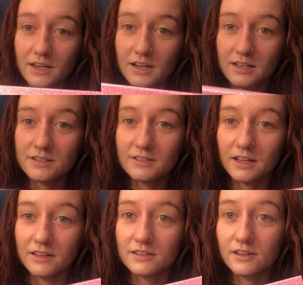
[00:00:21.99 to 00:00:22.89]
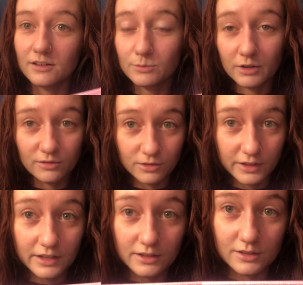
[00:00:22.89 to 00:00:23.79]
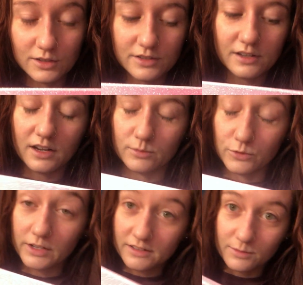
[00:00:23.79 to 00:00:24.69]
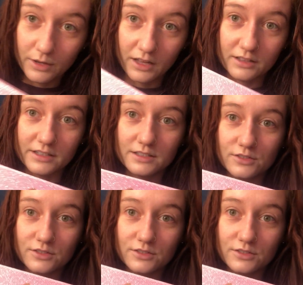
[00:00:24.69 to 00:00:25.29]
Anastasia Beverly Hills amrezy palette,